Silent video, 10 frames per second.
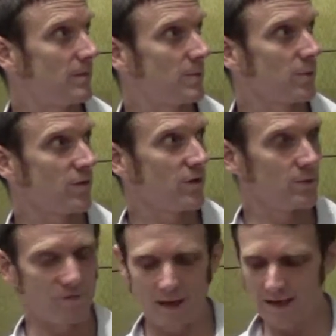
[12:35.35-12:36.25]
the
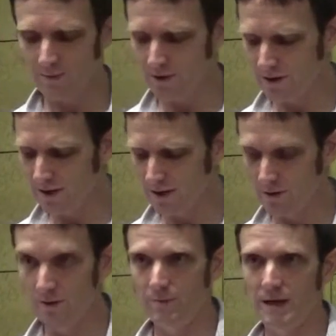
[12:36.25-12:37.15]
performative possibilities.
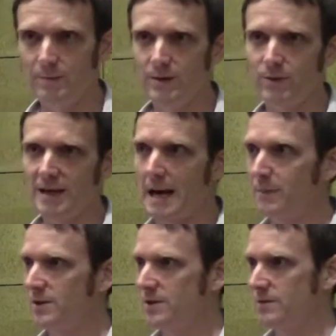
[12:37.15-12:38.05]
So it made me really
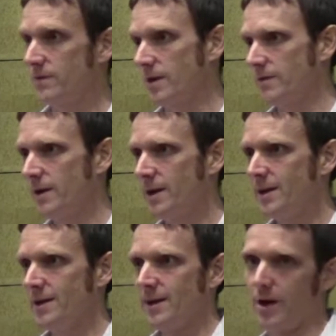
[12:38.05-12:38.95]
happy to involve
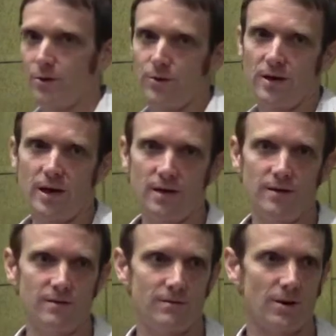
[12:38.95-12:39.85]
other
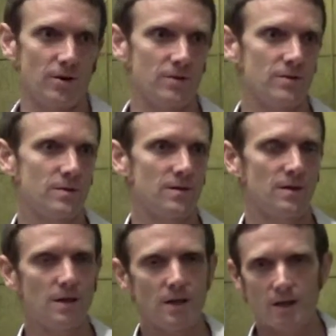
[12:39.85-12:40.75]
non-art
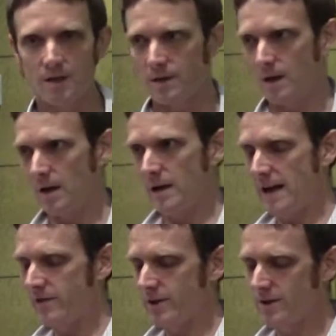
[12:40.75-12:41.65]

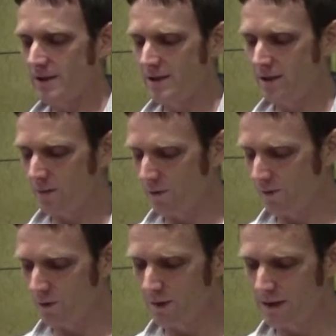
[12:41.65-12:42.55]
avatars in our
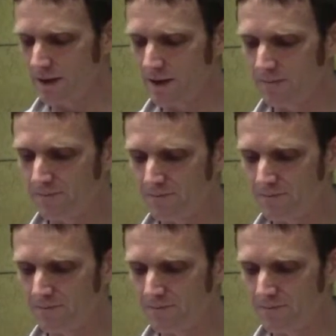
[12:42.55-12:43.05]
performances.